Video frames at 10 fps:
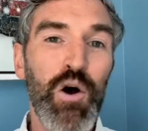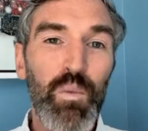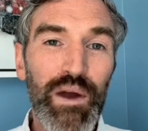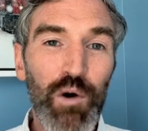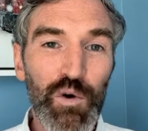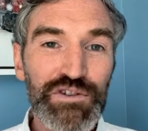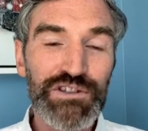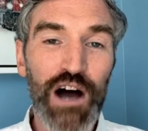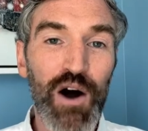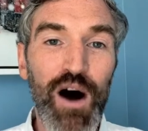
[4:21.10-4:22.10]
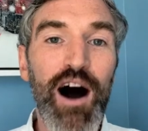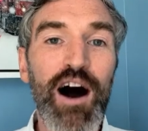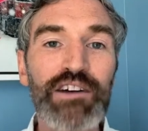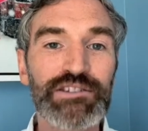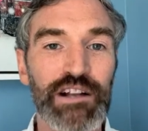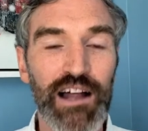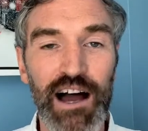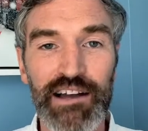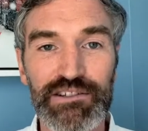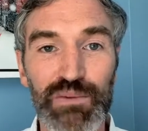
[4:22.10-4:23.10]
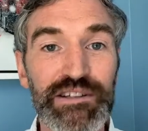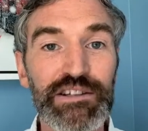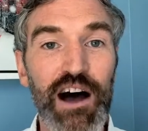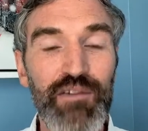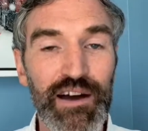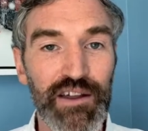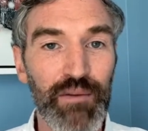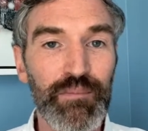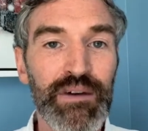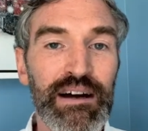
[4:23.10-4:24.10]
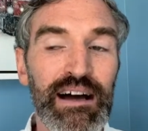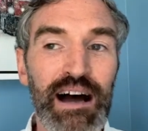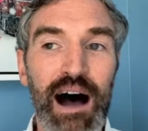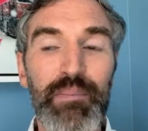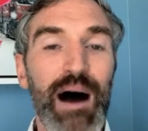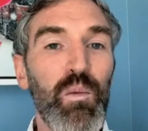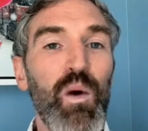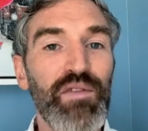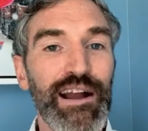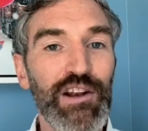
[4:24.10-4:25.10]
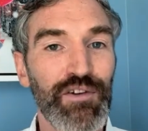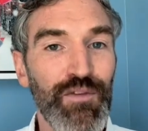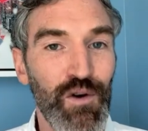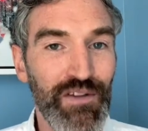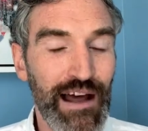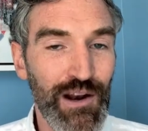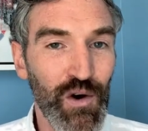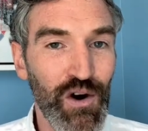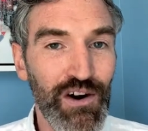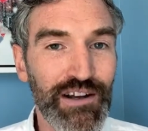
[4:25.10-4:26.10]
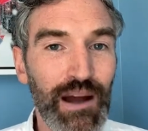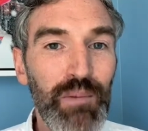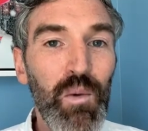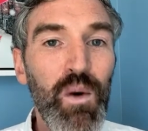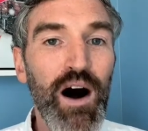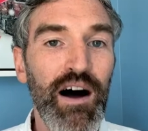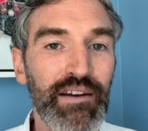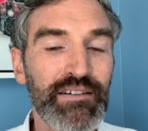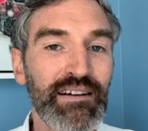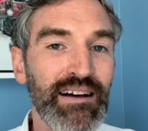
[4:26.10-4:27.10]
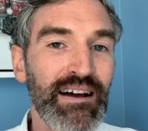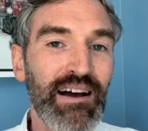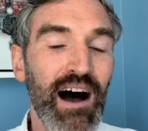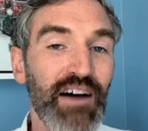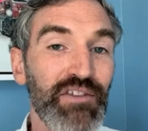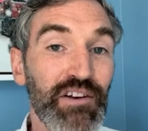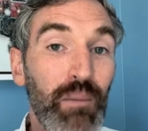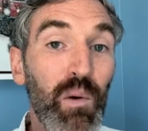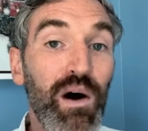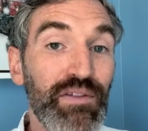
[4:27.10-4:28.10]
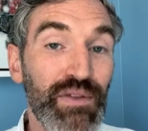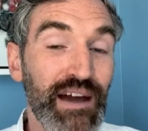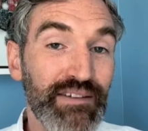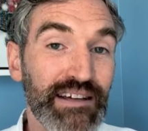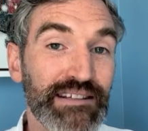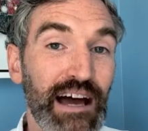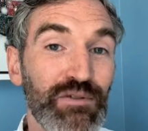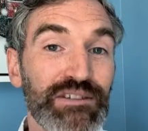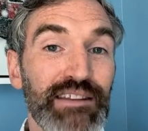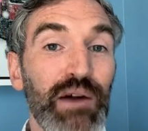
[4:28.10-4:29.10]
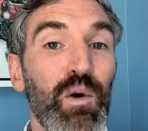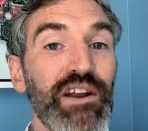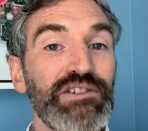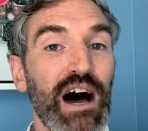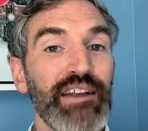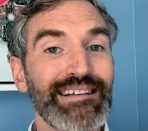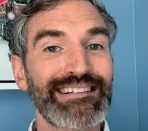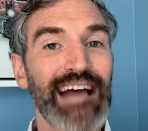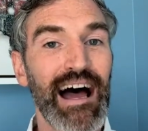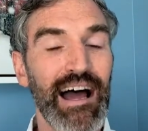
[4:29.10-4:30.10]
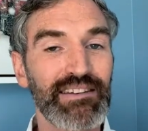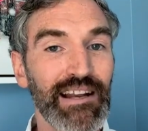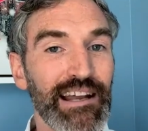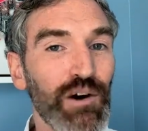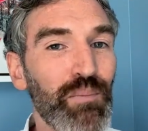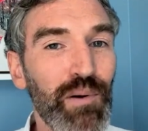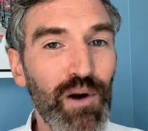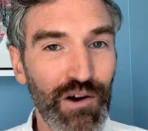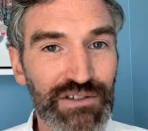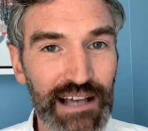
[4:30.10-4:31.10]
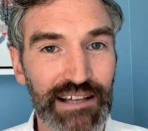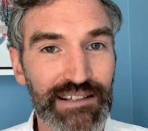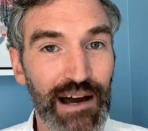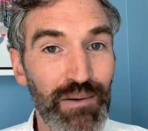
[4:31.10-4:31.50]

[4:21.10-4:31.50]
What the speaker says: We also ask clients, we survey them about what they look for in their lawyer. And the number one thing they said was that they wanted to understand the legal process they're